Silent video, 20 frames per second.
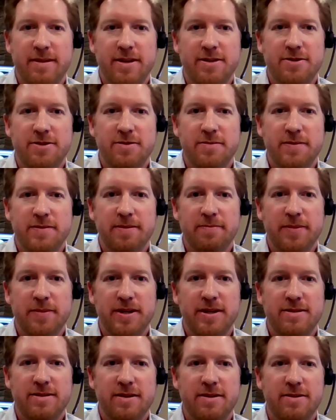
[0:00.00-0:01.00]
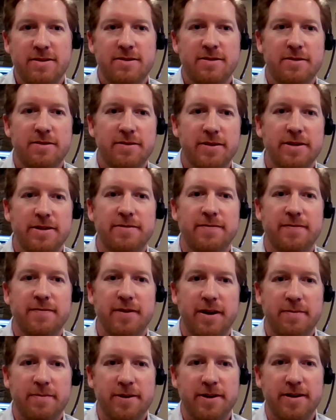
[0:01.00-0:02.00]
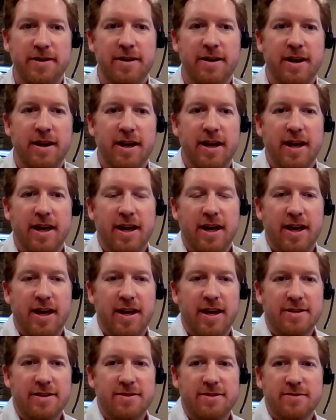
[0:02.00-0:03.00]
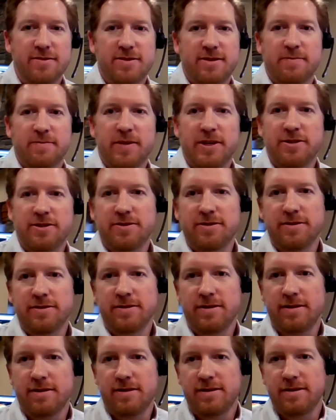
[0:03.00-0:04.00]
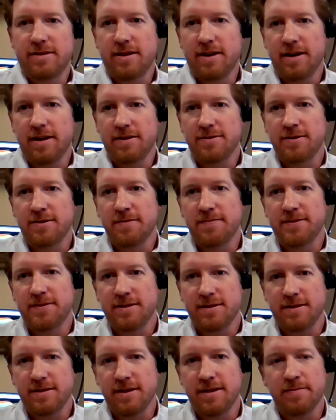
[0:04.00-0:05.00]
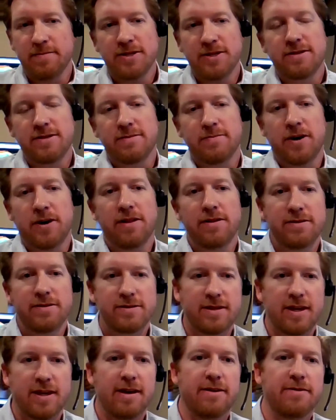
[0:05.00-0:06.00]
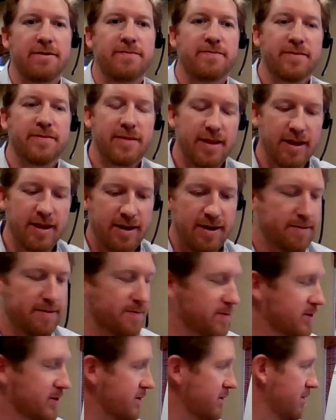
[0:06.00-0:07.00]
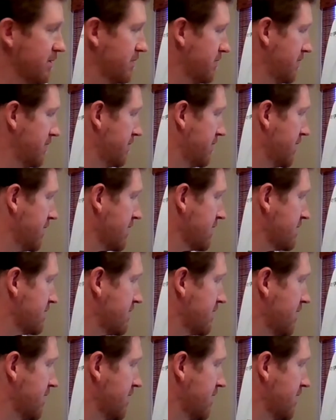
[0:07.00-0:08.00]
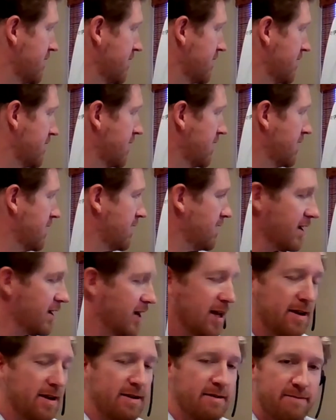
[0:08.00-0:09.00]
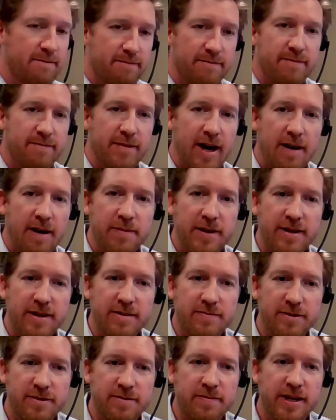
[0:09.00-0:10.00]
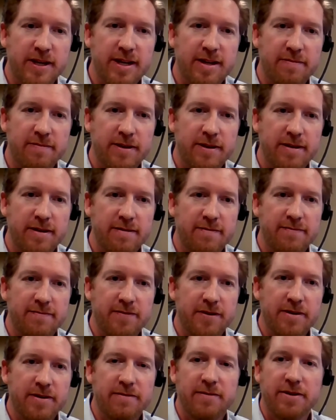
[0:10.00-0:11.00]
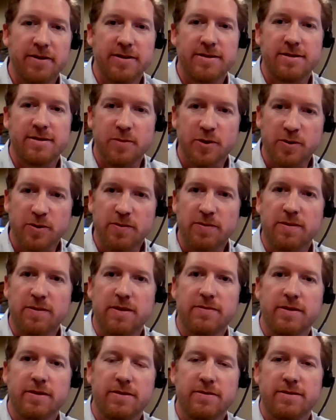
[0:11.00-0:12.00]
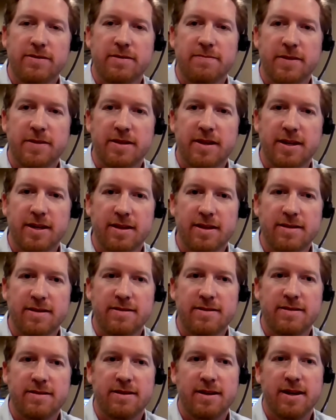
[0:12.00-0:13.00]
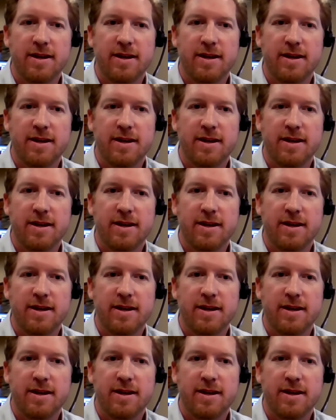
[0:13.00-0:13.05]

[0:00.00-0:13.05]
instrument, but it's also an interferometer, and it's used to measure surfaces on a much smaller scale. So things like, again, optics, which may need to be very, very smooth. You would use something like this